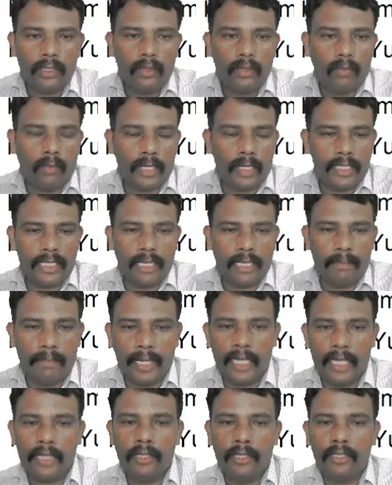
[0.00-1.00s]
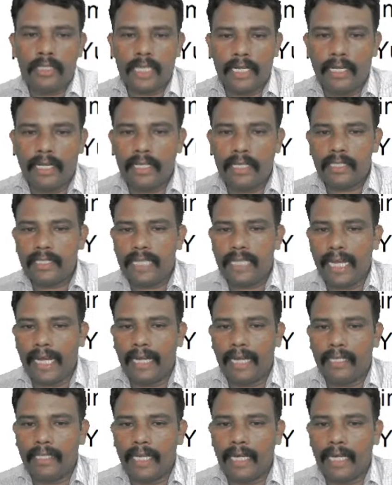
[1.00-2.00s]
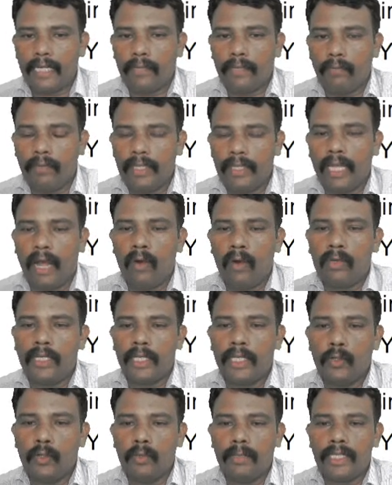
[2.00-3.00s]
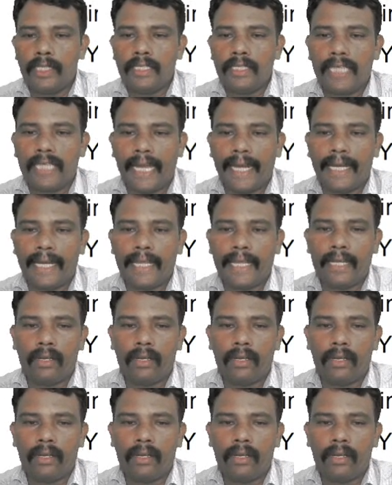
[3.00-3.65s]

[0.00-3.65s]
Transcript: what is that made Yunus understand that without the human side,